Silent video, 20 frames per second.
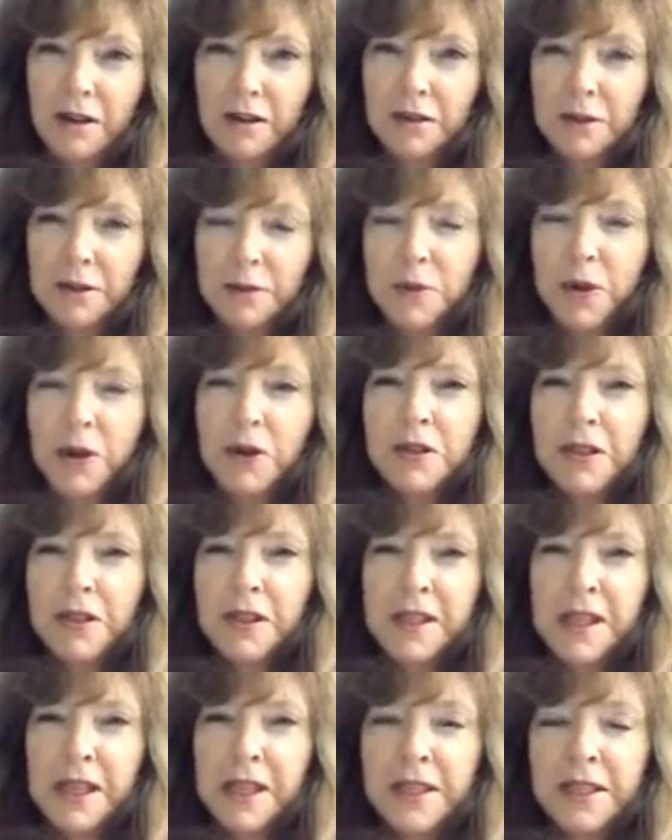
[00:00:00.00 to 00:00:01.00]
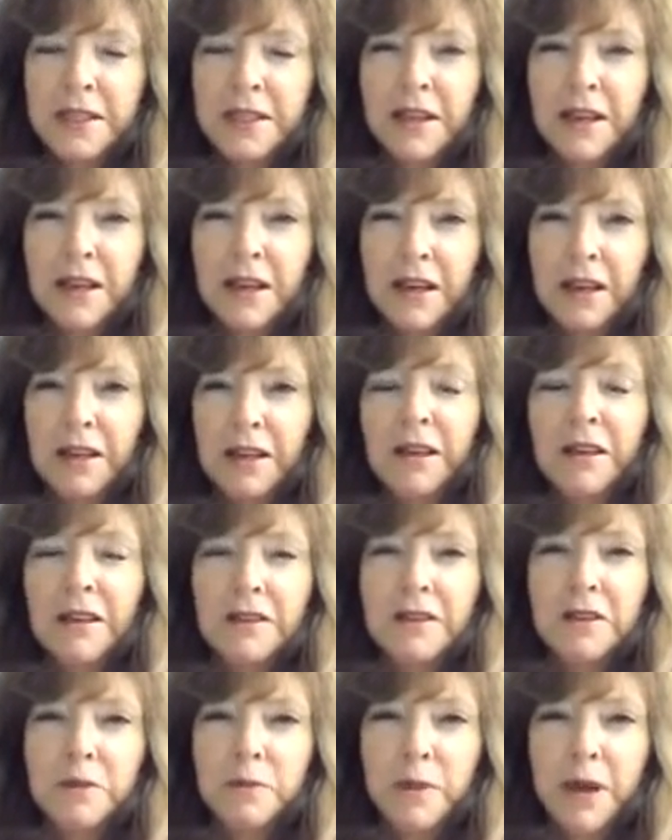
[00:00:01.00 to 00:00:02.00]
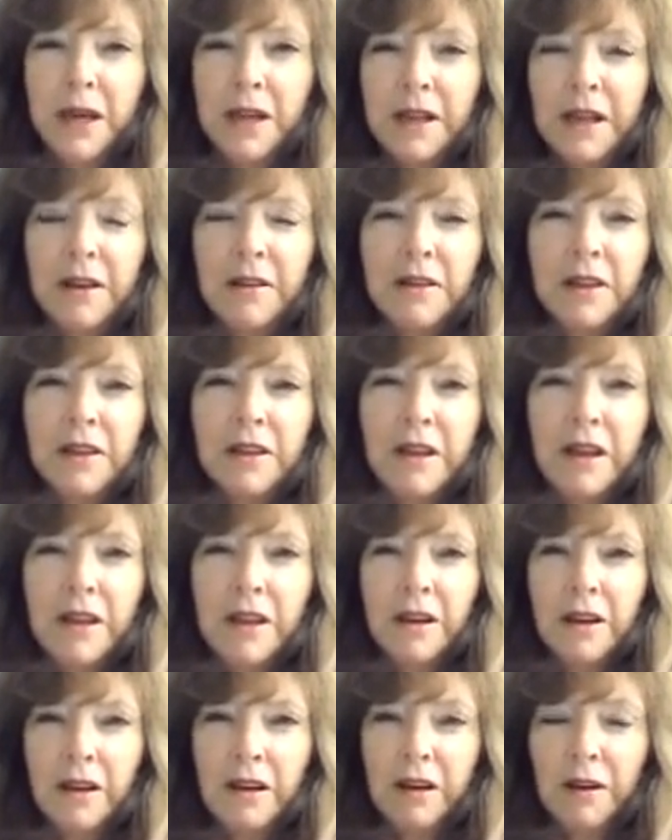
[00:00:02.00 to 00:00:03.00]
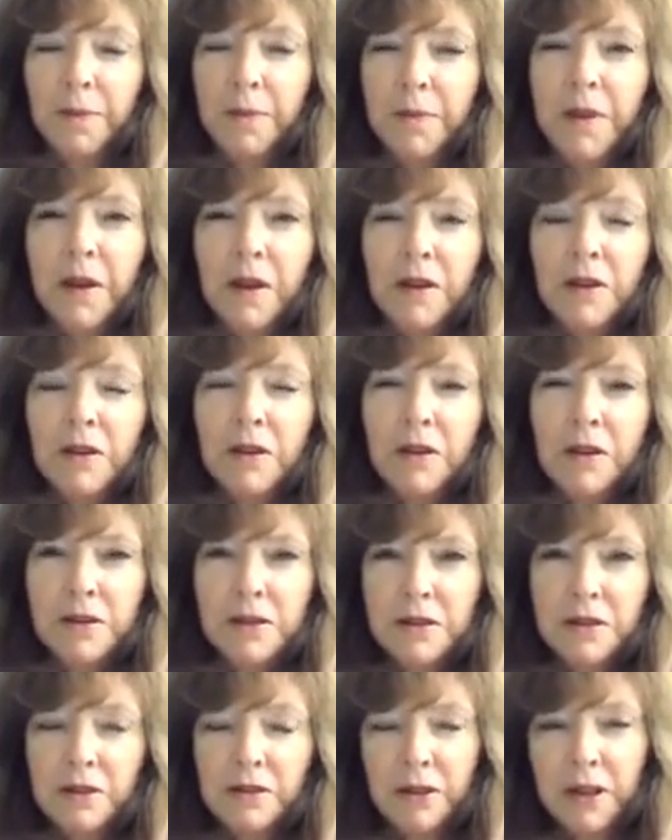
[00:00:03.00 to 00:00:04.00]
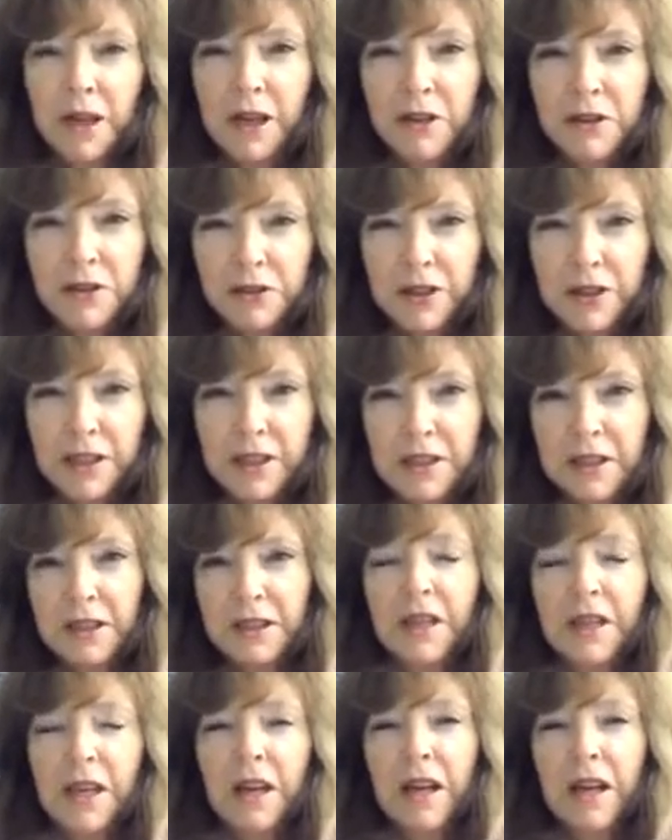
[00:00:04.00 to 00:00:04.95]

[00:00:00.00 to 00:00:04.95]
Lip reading: supposedly designed to bail out the Eurozone countries.